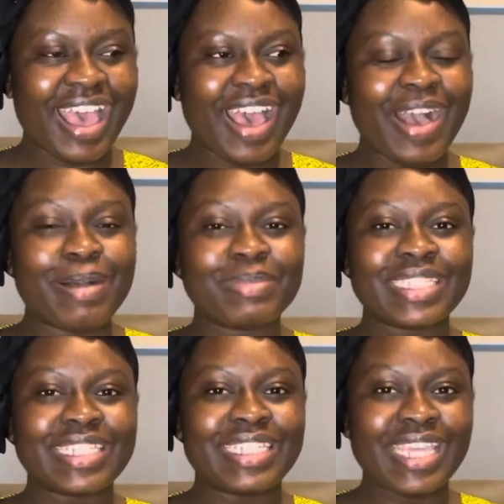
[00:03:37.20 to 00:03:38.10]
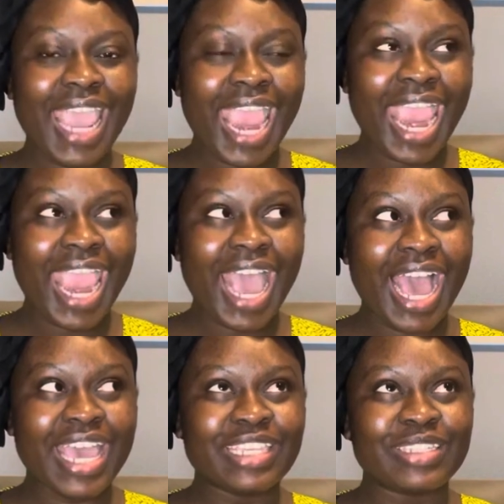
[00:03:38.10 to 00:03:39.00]
Today,
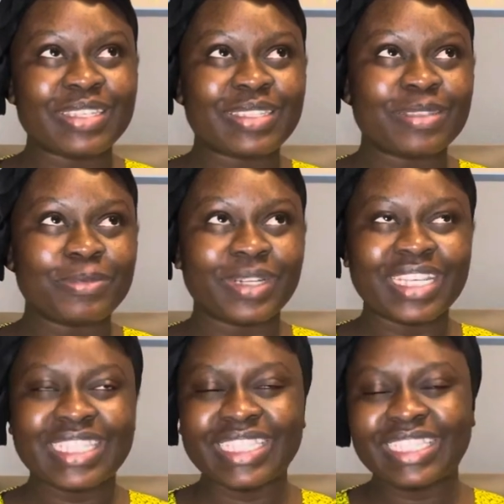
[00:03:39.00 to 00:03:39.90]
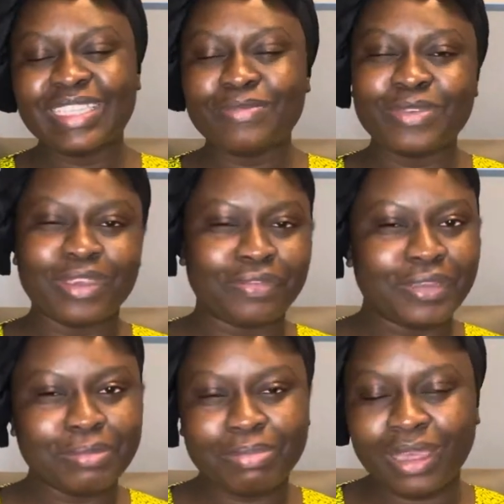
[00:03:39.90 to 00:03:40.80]
I just wanted to give you a
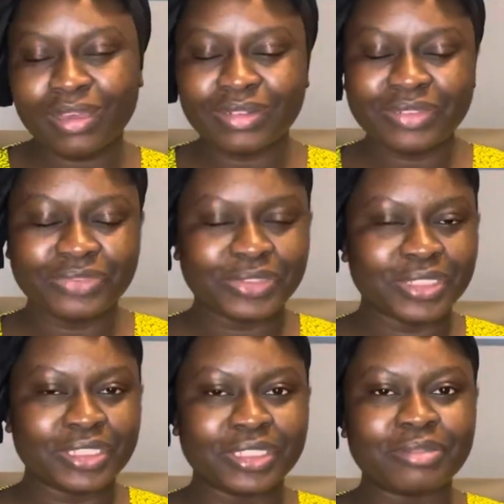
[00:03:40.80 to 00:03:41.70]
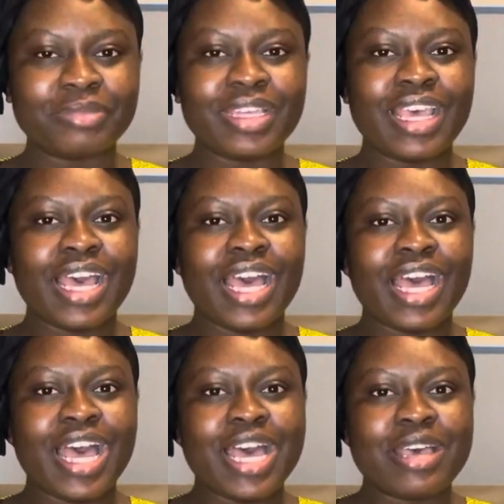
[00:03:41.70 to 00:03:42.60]
feedback from
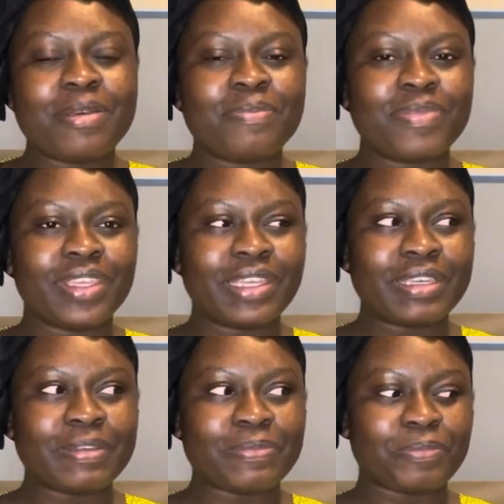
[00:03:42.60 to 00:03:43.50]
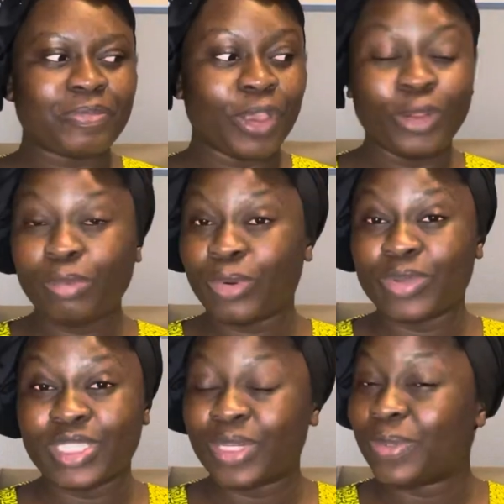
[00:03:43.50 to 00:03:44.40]
the Global
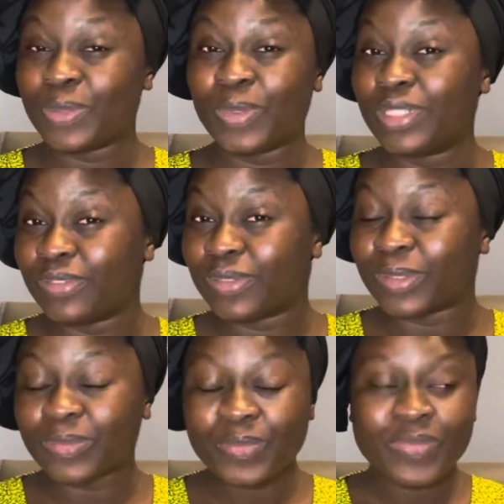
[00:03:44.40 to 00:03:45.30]
Crusade. It was wonderful.